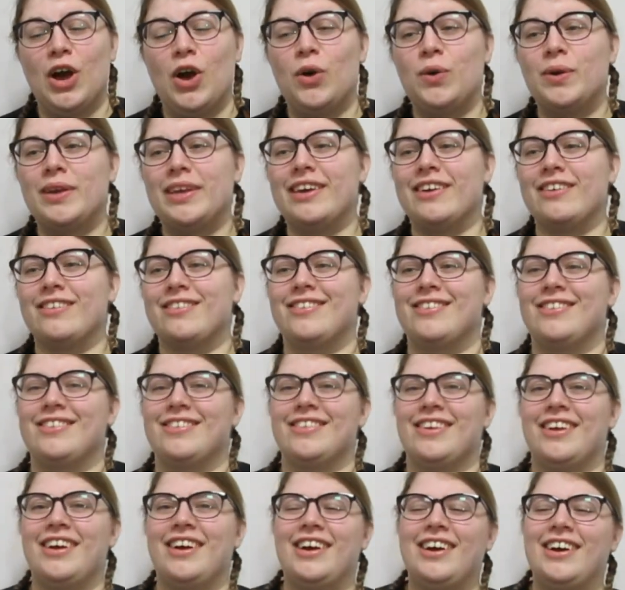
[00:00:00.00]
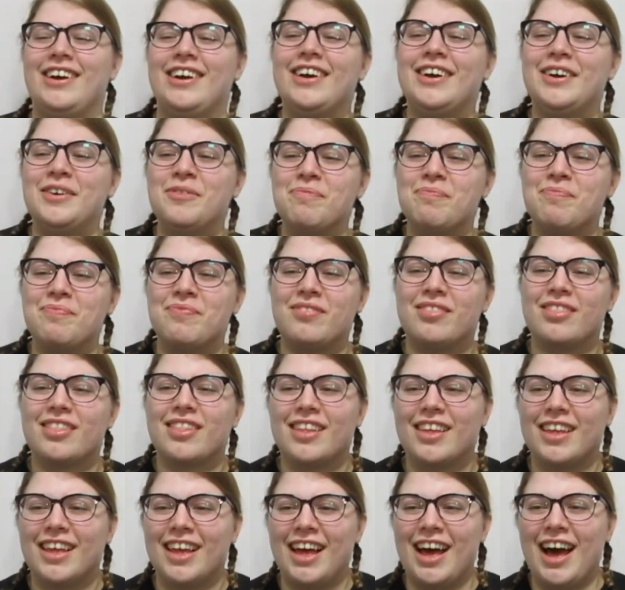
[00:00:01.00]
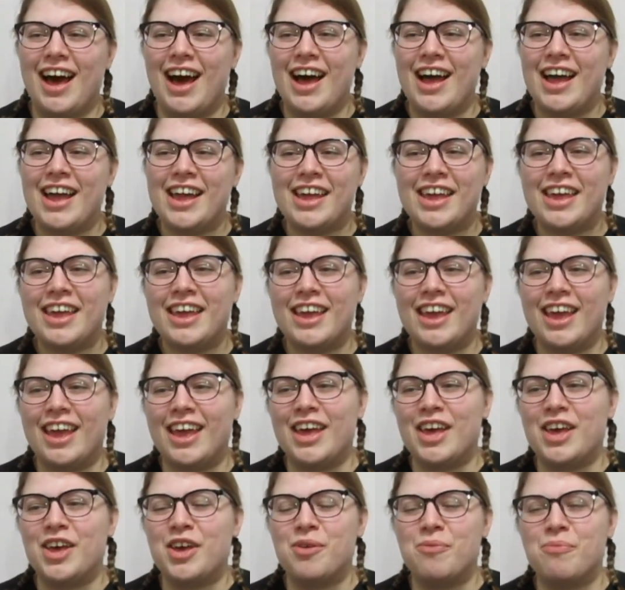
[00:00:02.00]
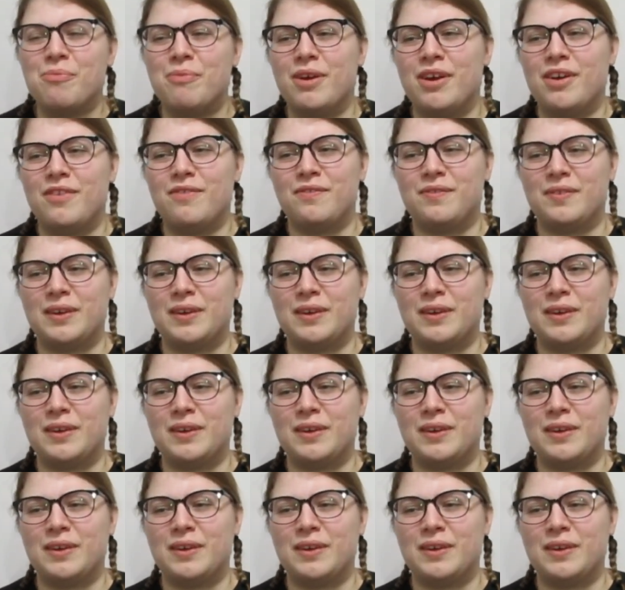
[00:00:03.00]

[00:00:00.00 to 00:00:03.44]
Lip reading: Oh, yes. I am a